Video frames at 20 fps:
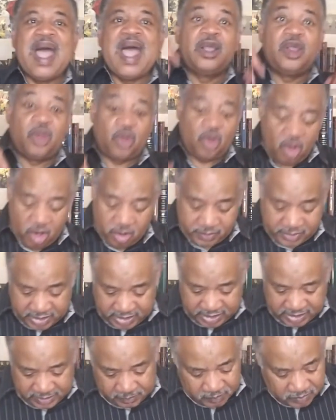my
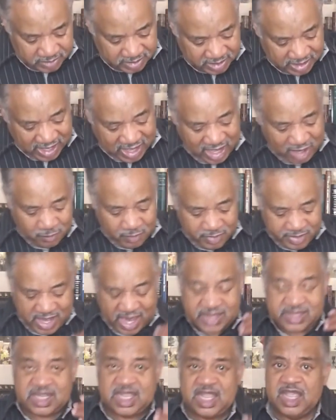glory I will
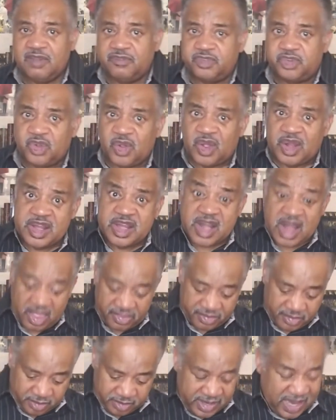not give to
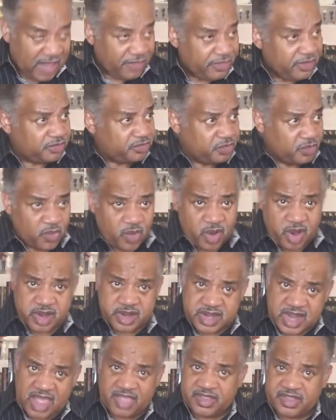another. Now this
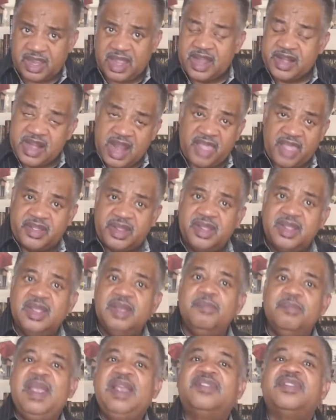word another
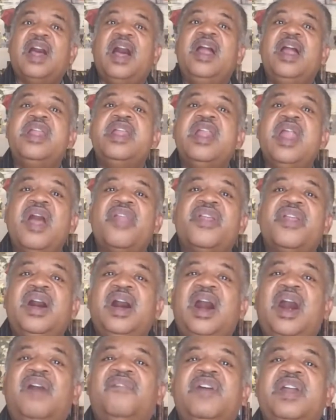means
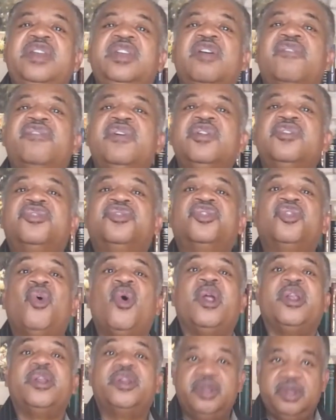another of a different
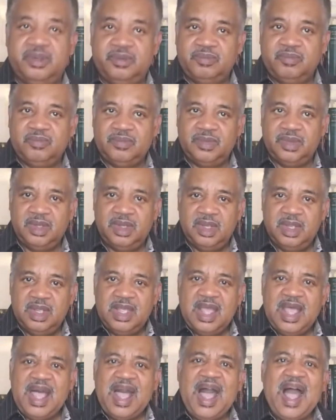sort.
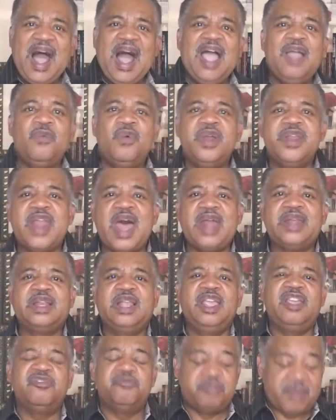I will
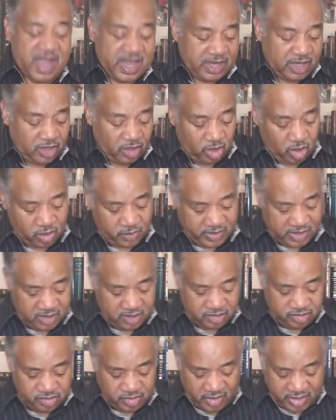not give my
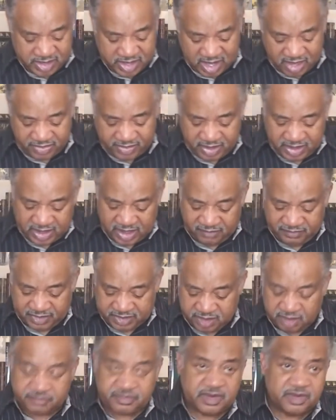glory to another
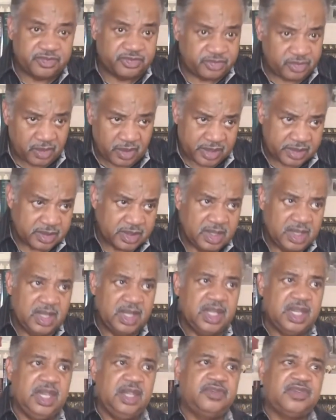of a different sort.
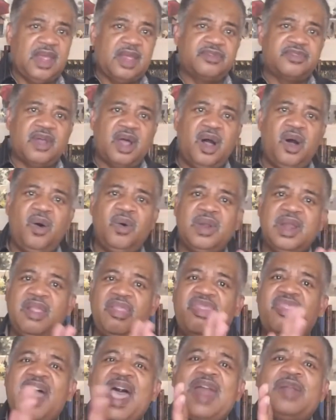He says,
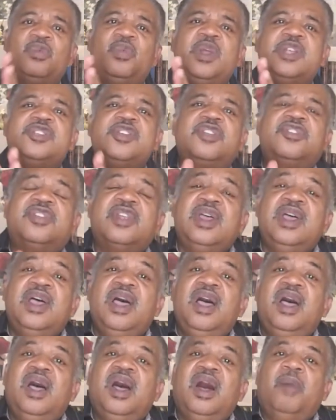only that which is
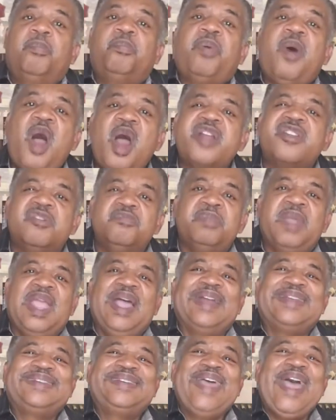a part of
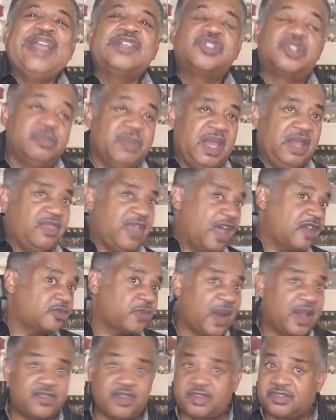me, attached to me.
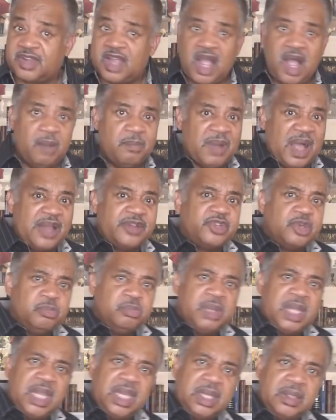That's why he says, come
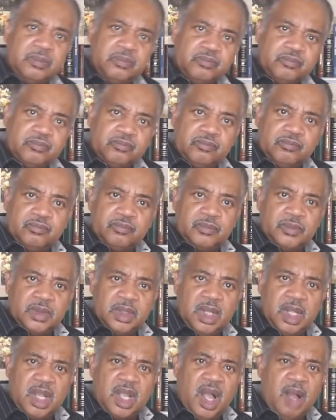unto me.
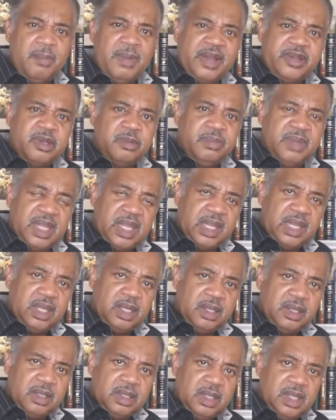Come unto
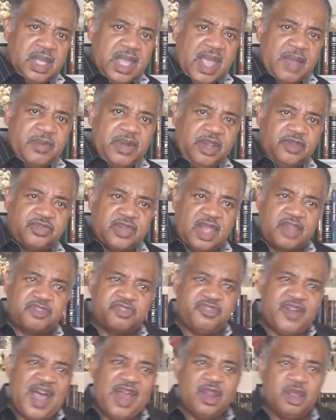me. And when he
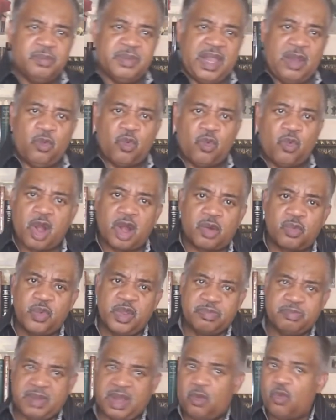says, follow me,
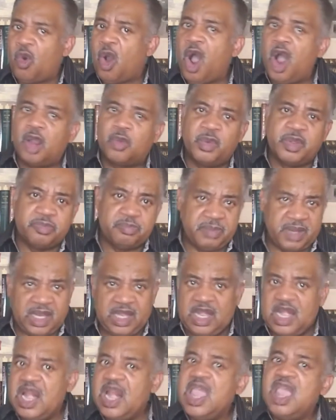work with me, walk with
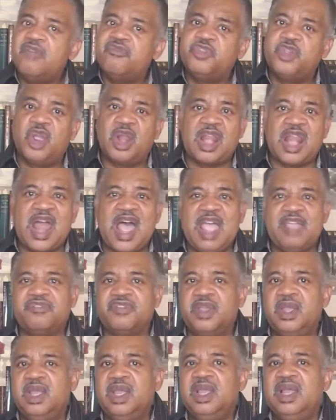me, live your
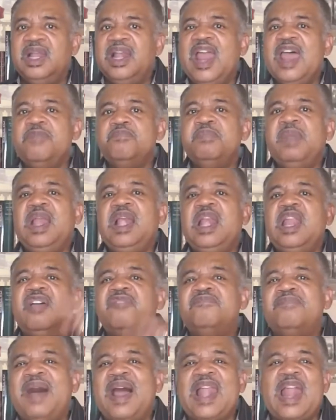life. Let me
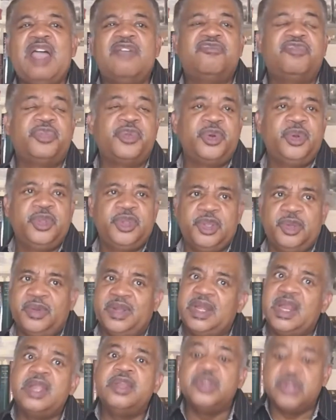live my life through
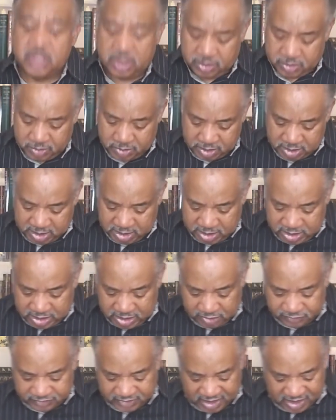you and in you.
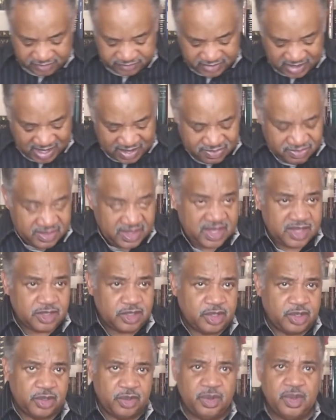He says, and
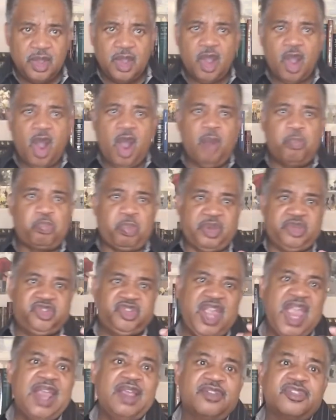then you are
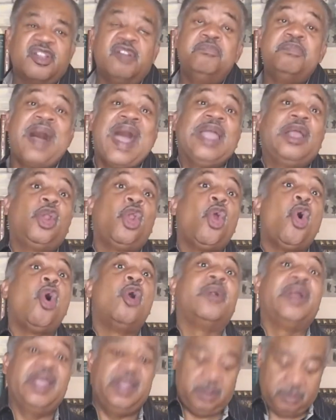partakers of my
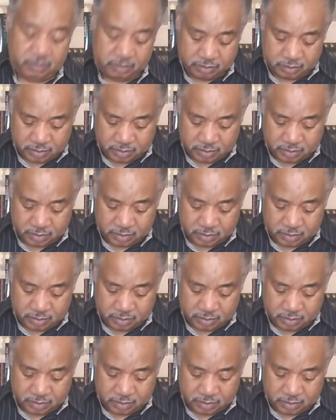glory.